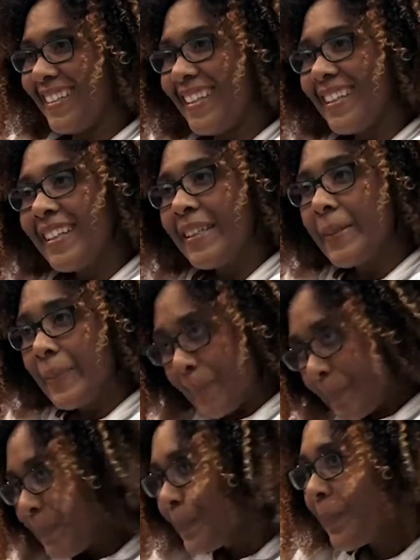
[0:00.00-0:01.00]
Welcome to the
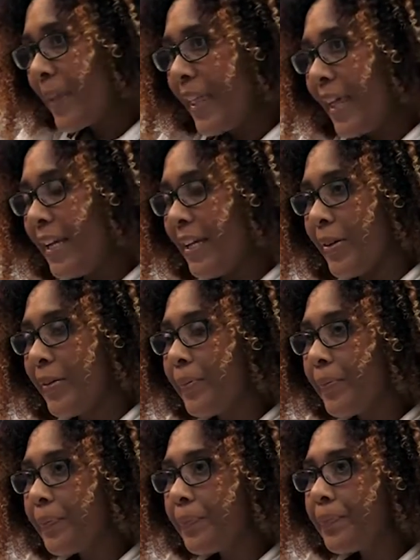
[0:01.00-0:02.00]
Flex. Can
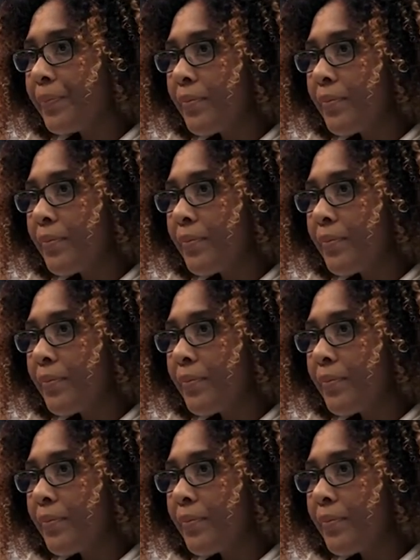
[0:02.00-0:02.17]
you